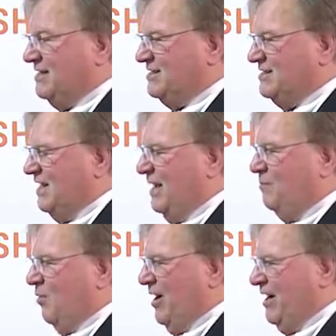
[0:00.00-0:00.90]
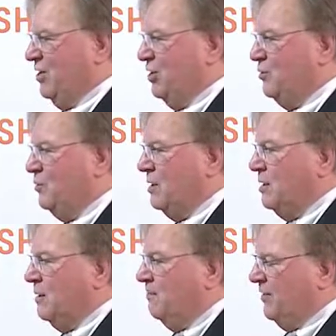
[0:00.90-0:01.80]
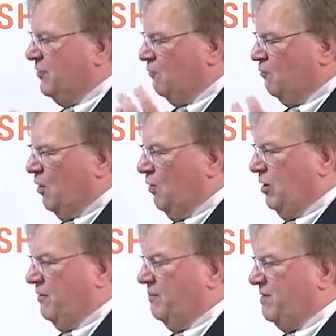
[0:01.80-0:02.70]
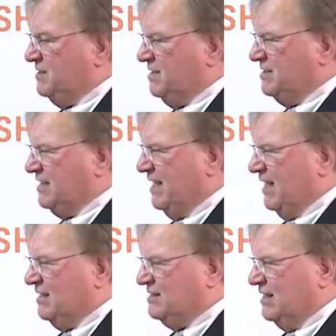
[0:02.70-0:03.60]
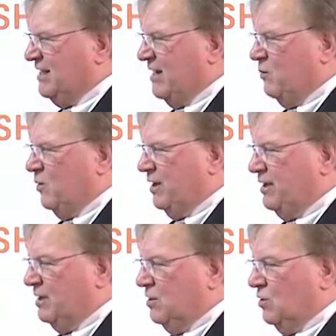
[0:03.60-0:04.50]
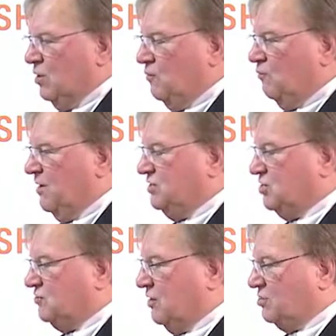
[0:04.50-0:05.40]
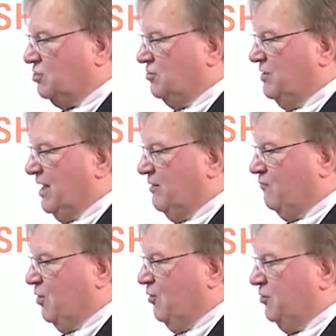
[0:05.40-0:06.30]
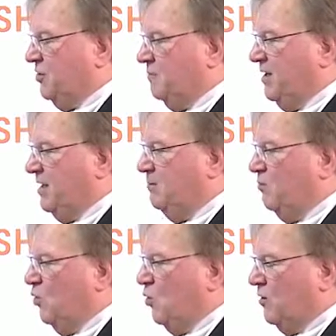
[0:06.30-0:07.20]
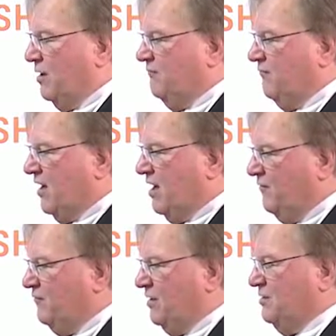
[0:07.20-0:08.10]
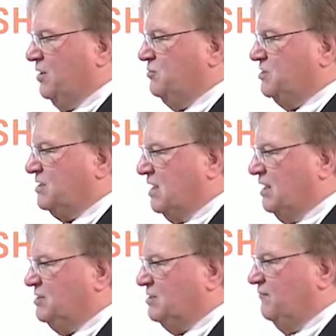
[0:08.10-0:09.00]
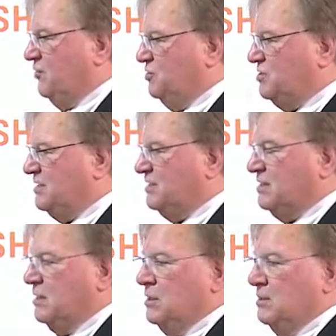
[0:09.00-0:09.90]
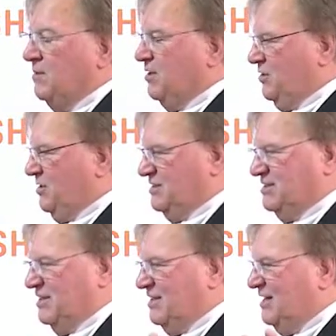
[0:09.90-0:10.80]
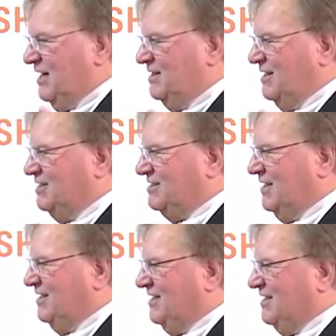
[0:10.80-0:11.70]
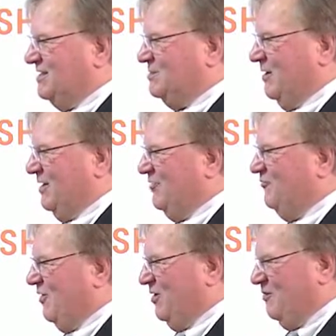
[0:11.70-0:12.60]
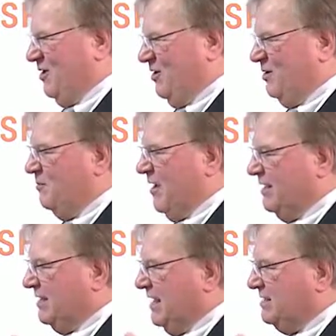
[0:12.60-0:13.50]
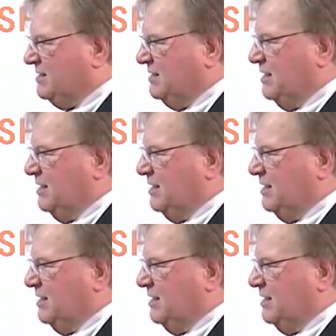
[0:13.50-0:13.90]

It's not brand new, but the role of the business analysts and how we restructure that role to be more involved in those kinds of uses, because I think Sandhya explained it very well about that's